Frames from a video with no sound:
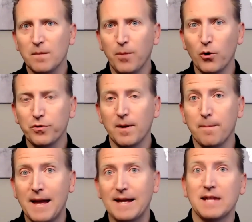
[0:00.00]
both
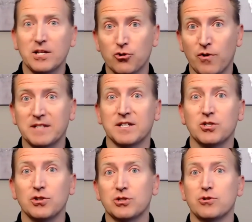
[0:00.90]
making that
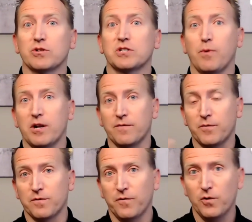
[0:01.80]
transition, so you're explaining it for
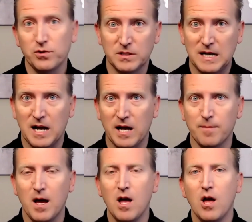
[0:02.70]
the first
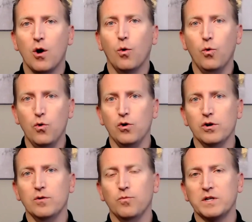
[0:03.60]
time,
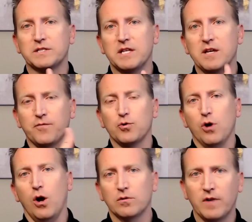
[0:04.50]
or if
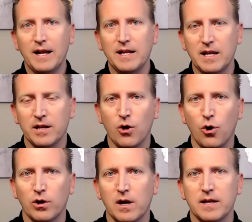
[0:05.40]
you're already an
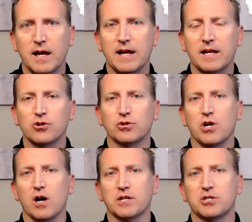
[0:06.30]
RIA and you're
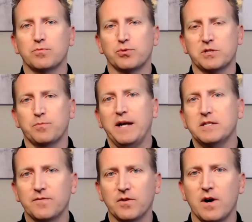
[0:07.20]
talking to
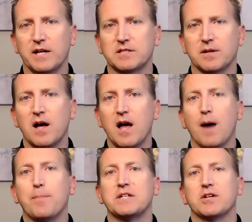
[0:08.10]
prospective clients, a
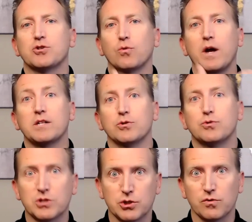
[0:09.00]
potential way to
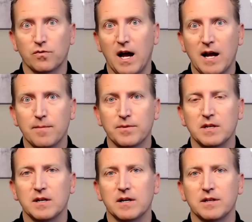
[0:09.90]
describe
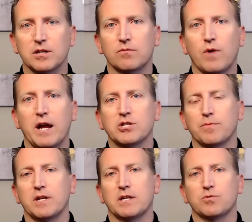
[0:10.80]
the
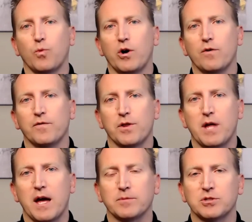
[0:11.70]
arrangement as well for
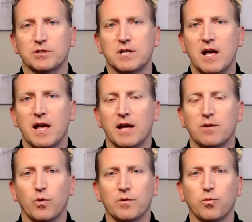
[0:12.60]
them. So
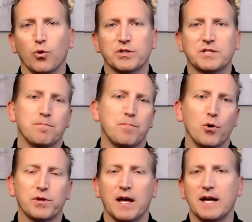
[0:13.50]
it works in
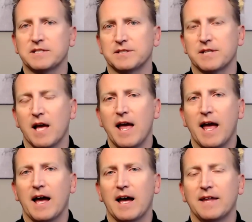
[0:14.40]
both cases.
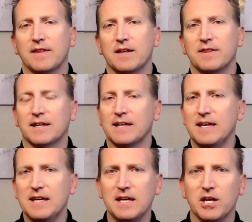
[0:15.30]
And the
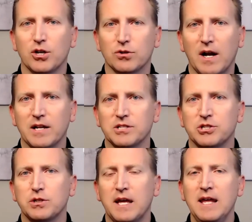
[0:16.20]
key here, right, is
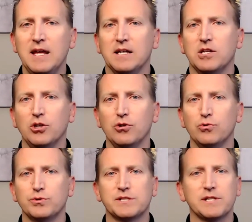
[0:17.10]
you can't
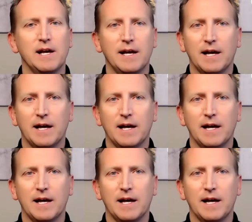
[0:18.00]
use